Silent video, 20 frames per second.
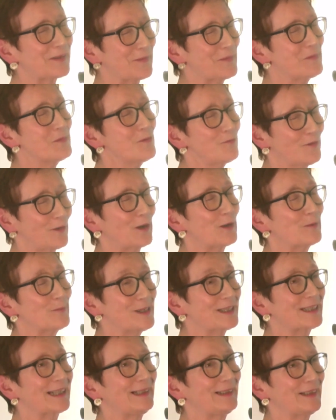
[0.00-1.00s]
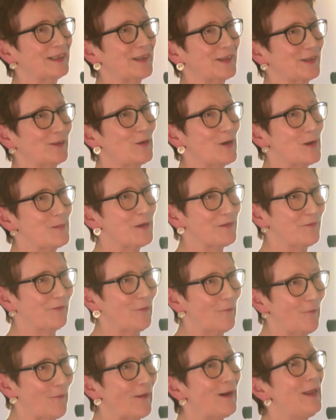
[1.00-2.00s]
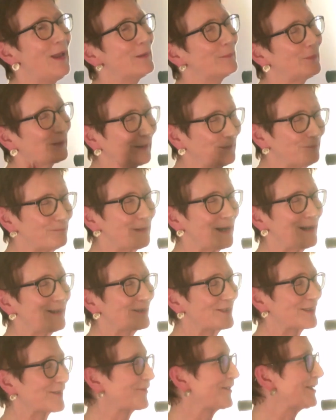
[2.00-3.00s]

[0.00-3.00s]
room who've heard me tell this story before, but it bears